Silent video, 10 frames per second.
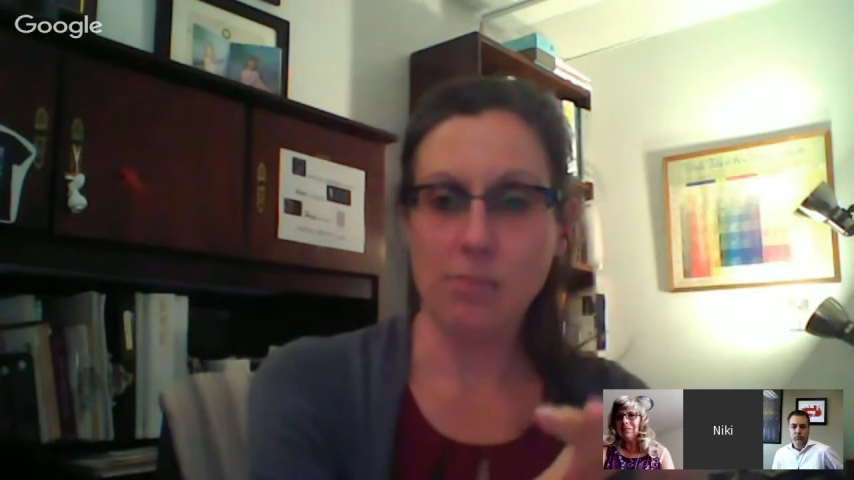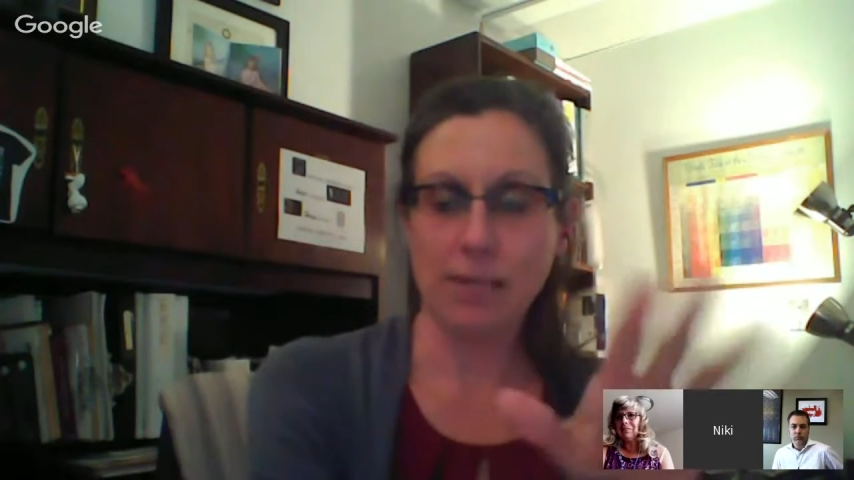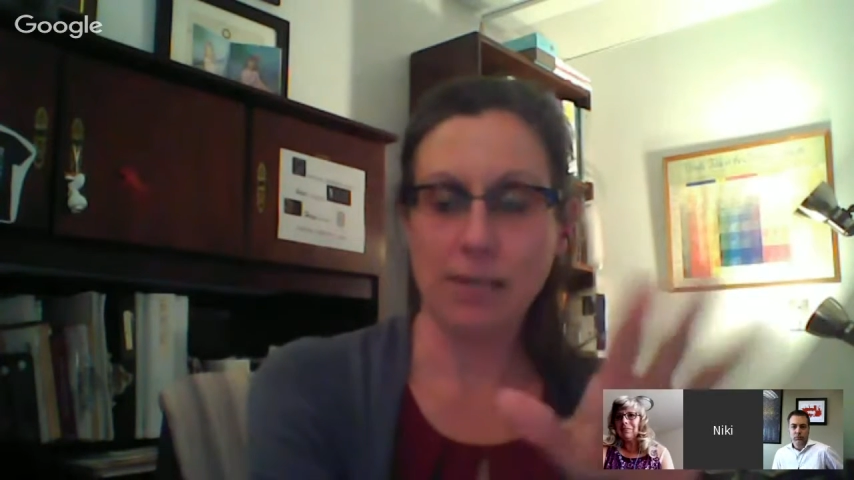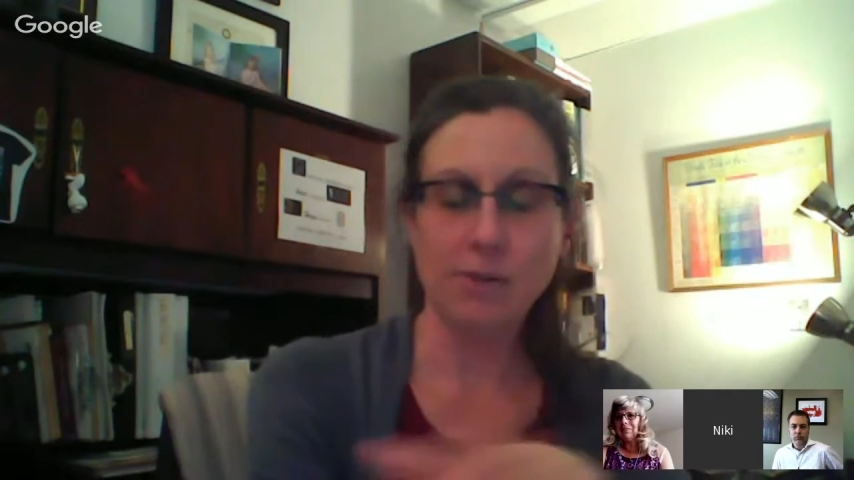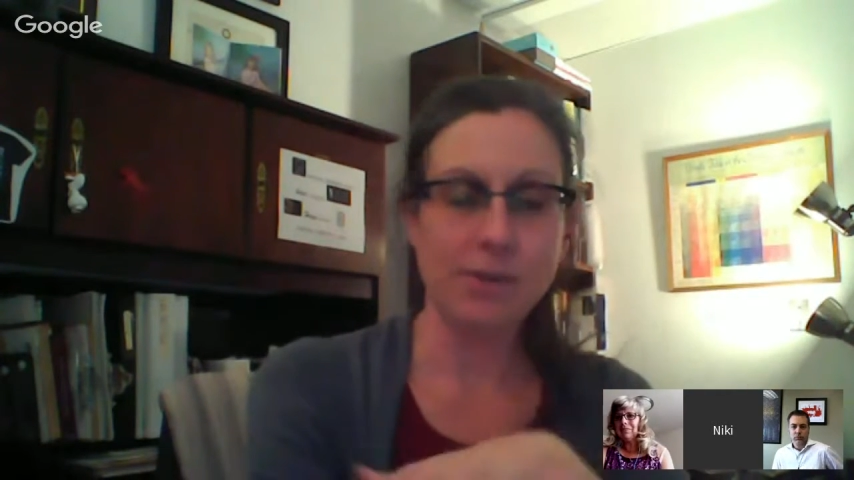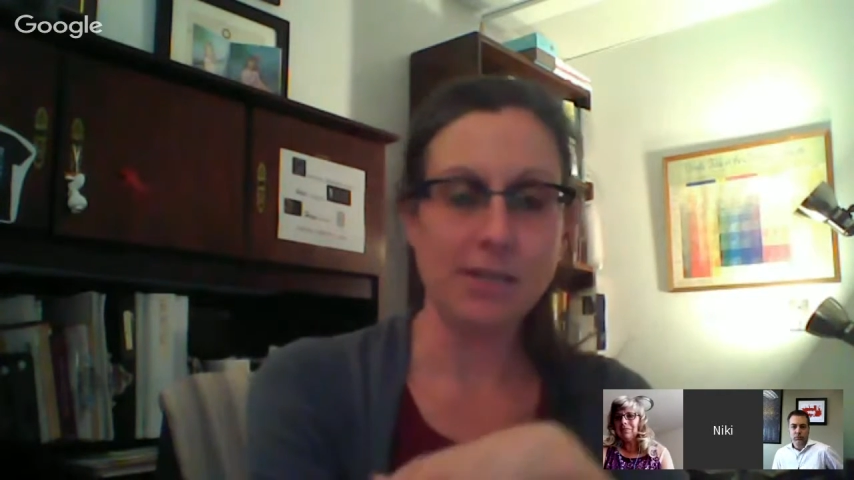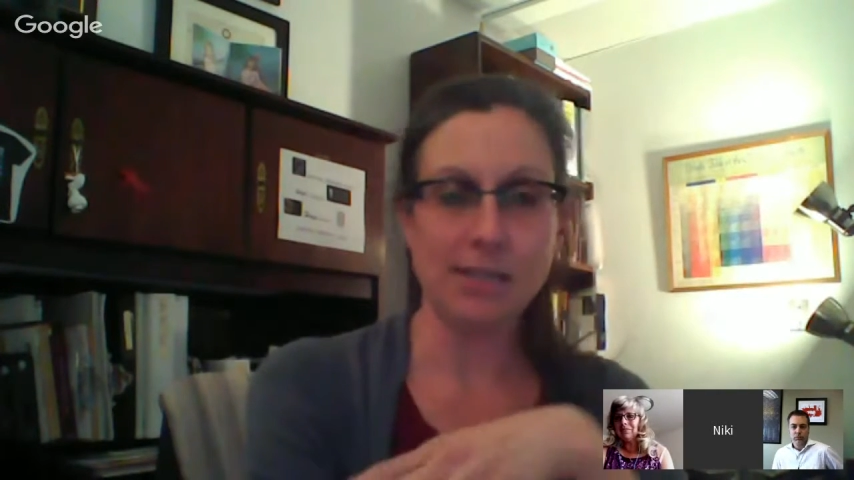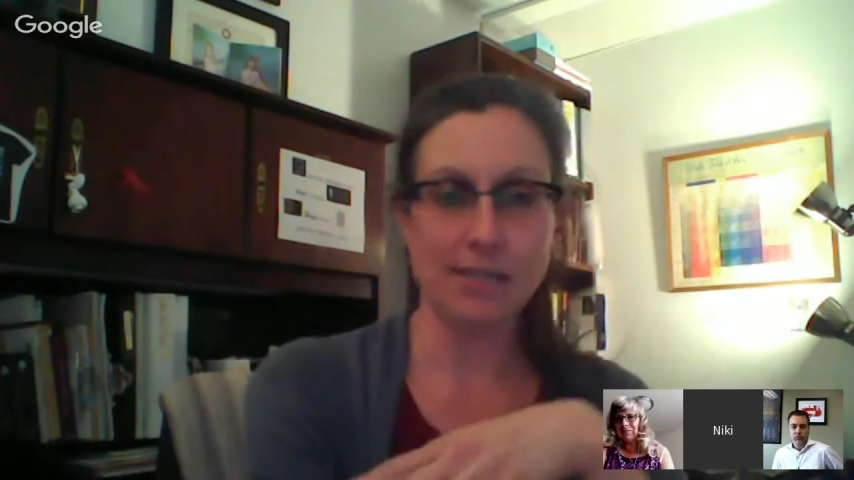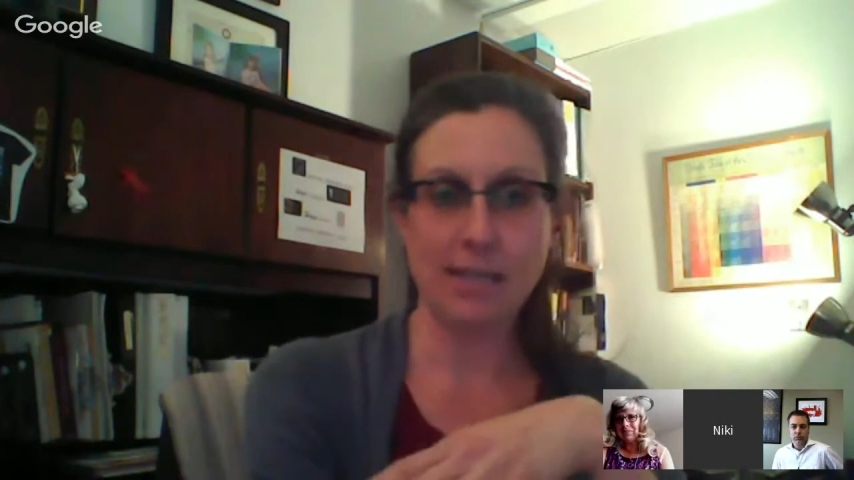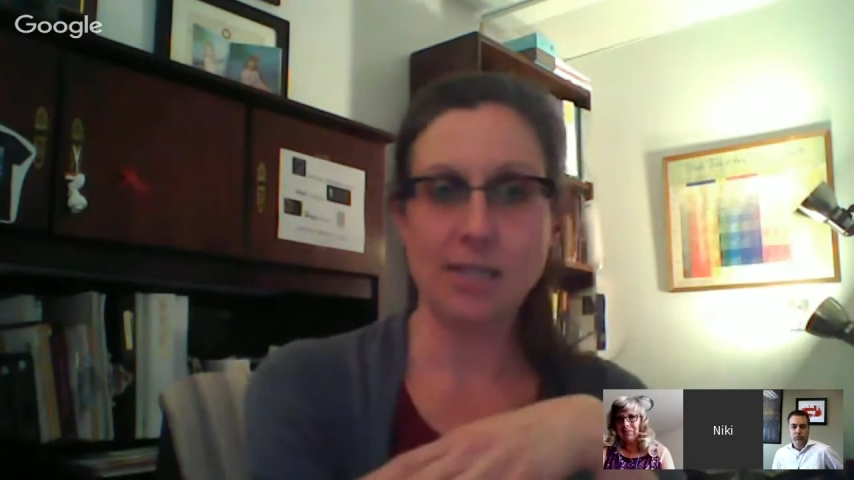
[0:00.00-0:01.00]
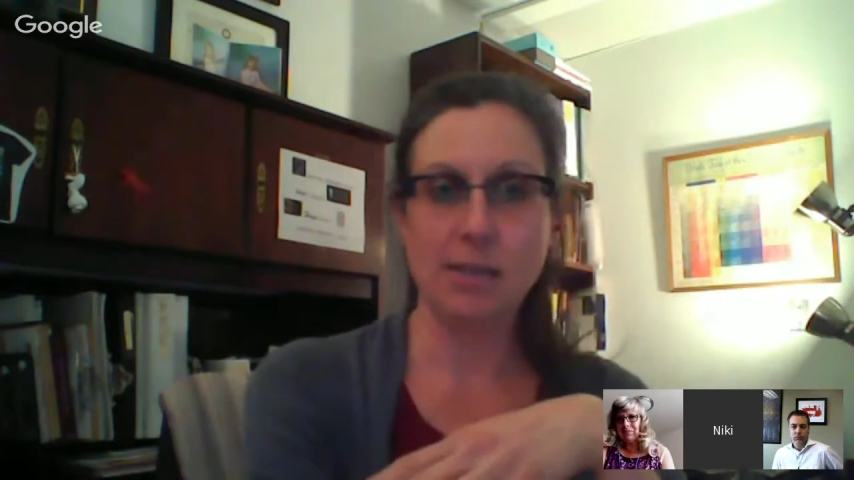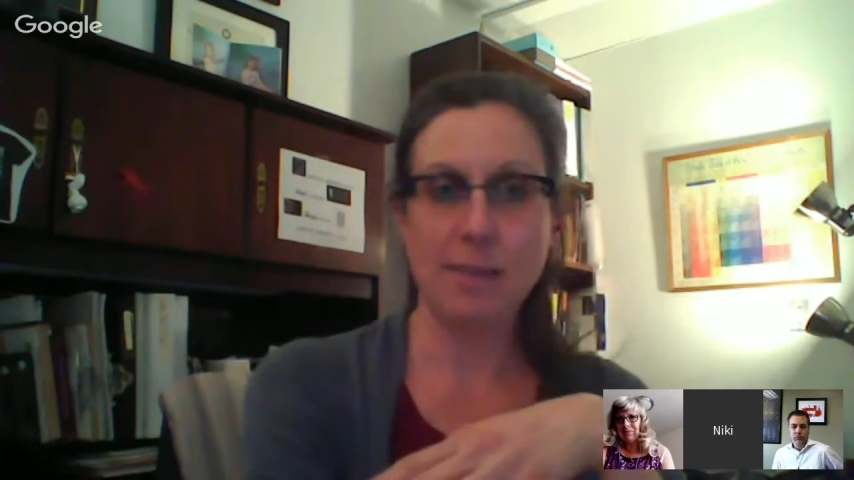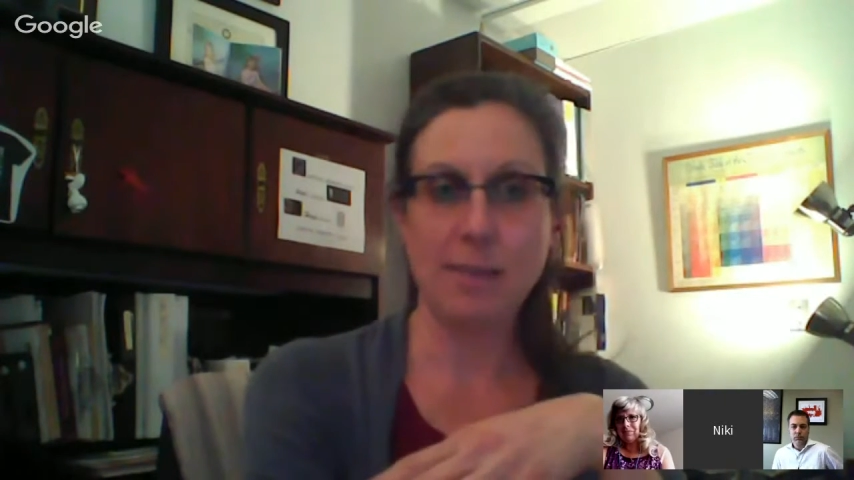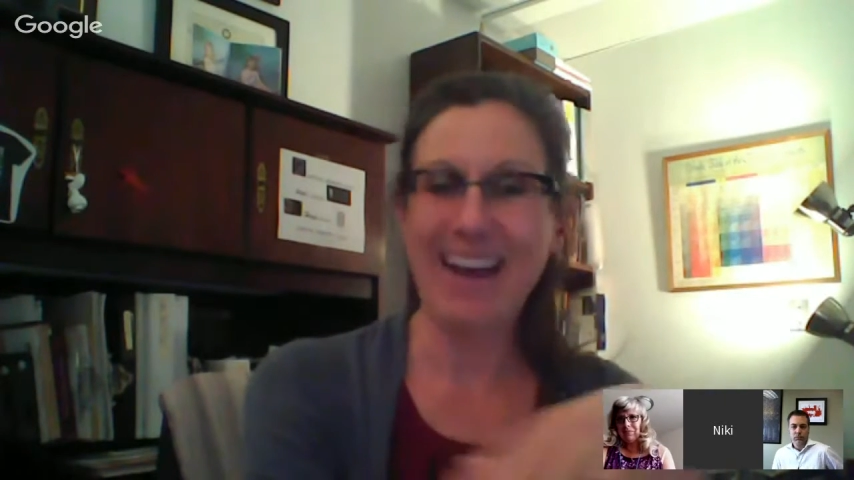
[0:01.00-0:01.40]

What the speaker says: later in the discussion about